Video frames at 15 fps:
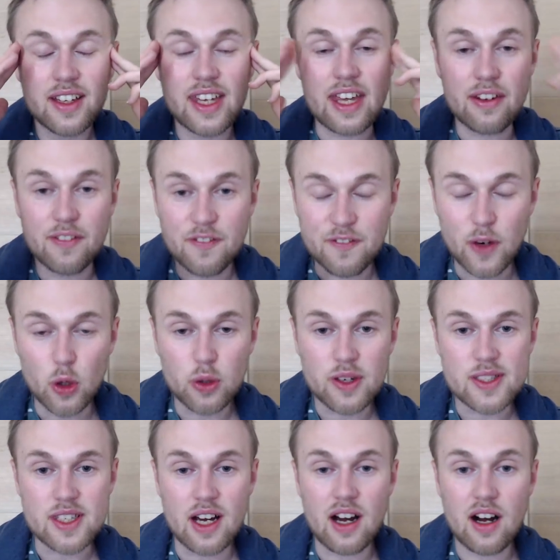can
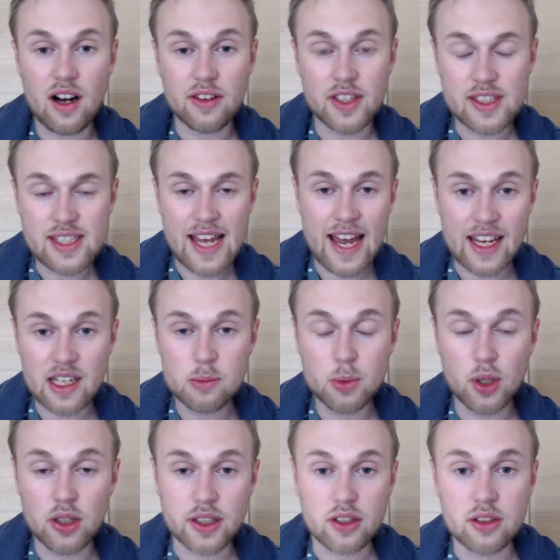focus on the
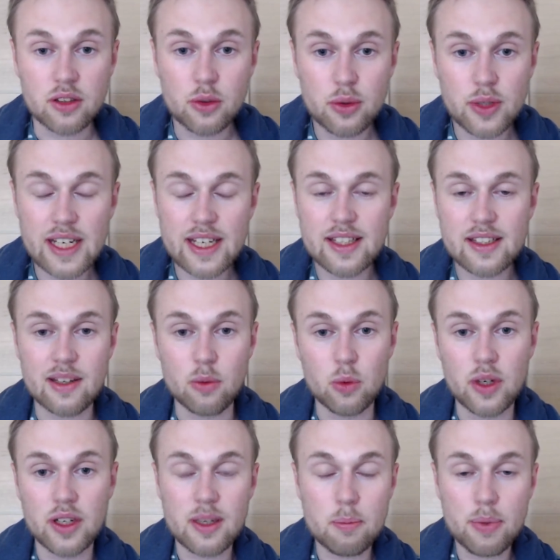tangible, the concrete, and
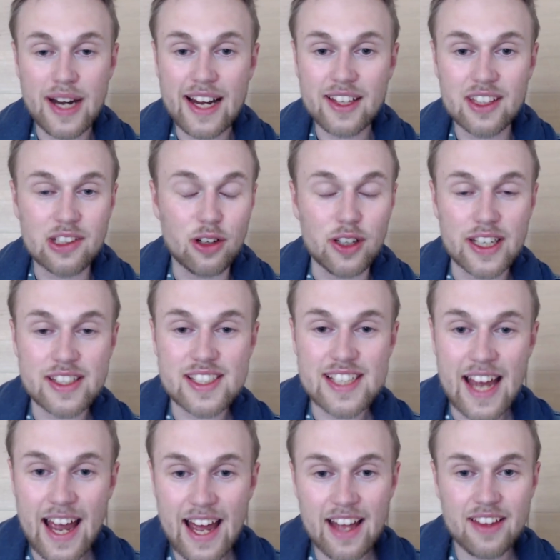the practical. It's
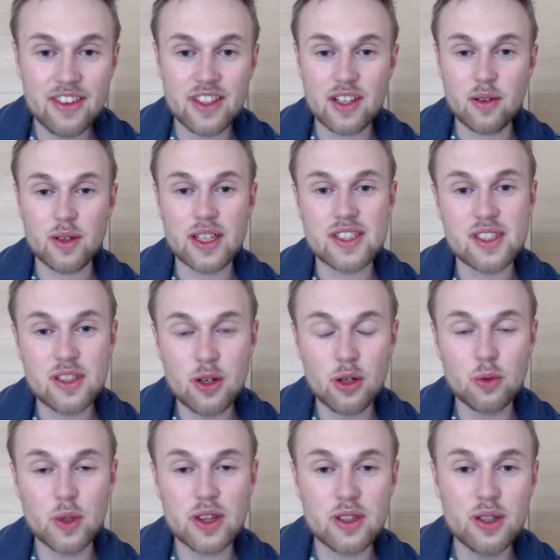handy. It's
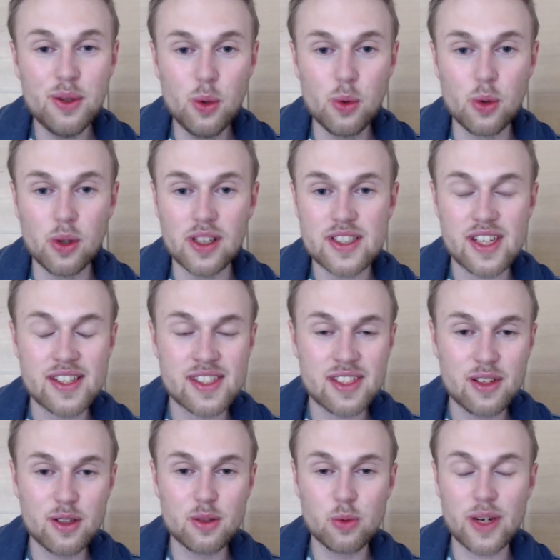good with tools. It's
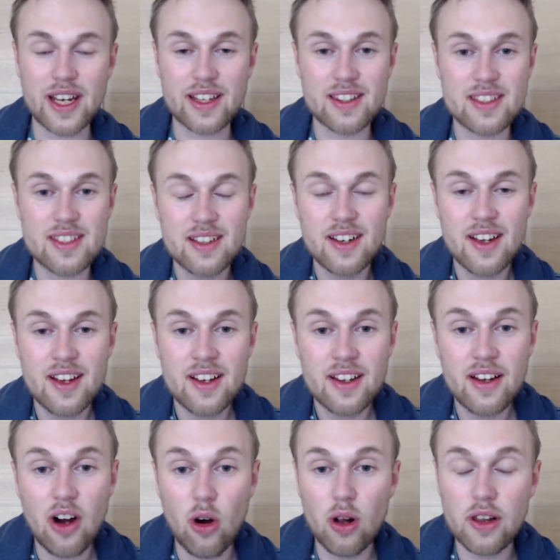good with
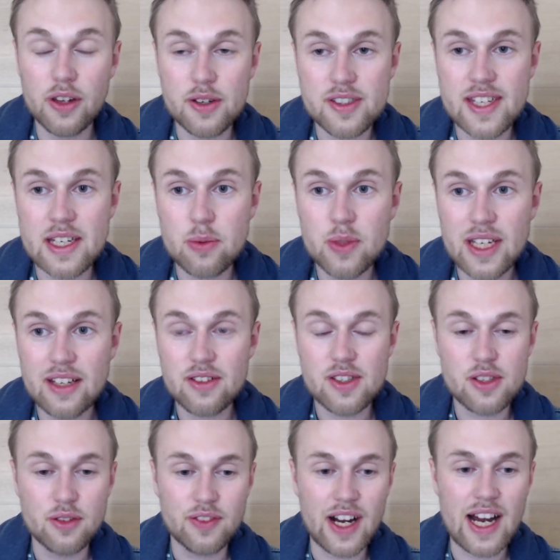all those things we need to
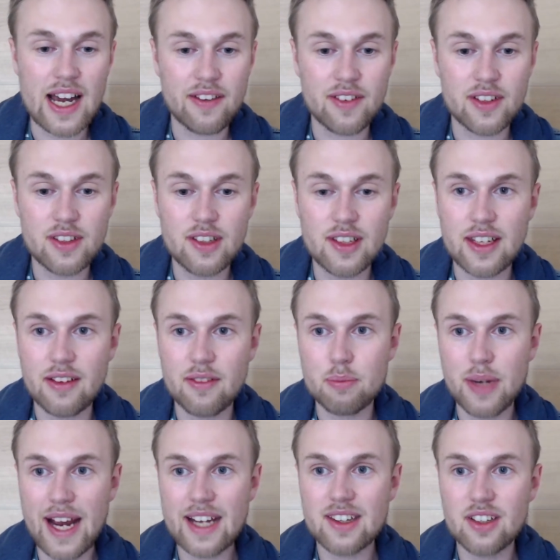survive and to live
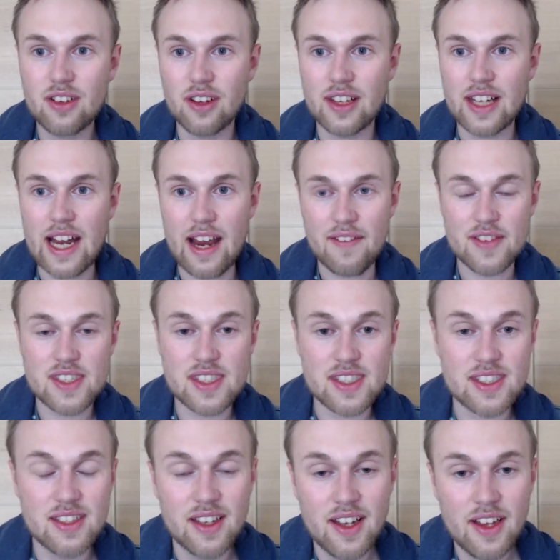practical
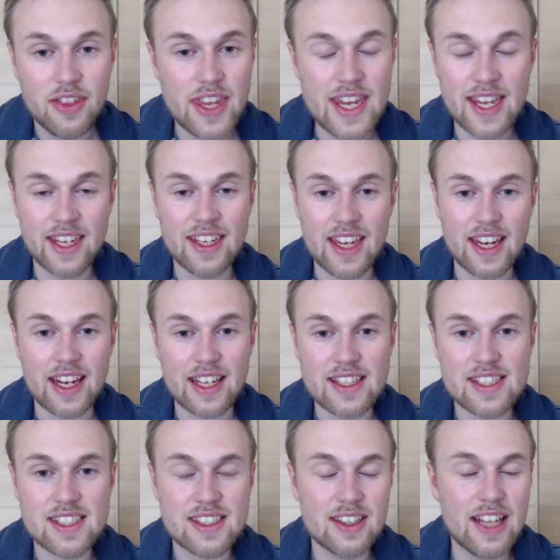lives. Thinking,
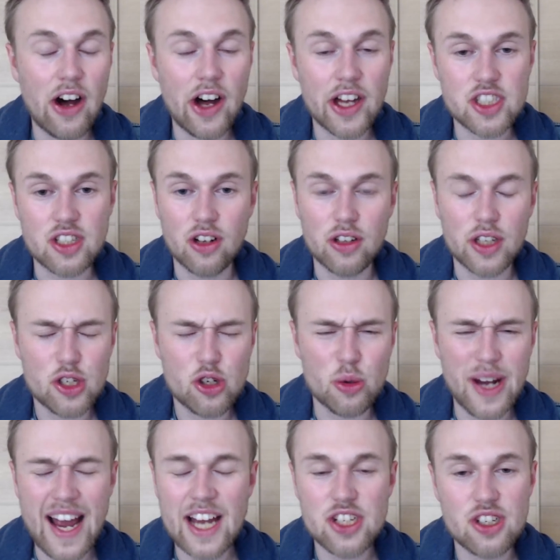it's logical, it's
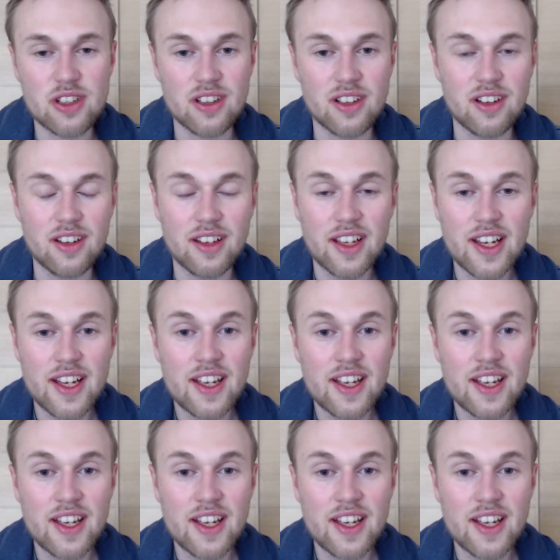rational.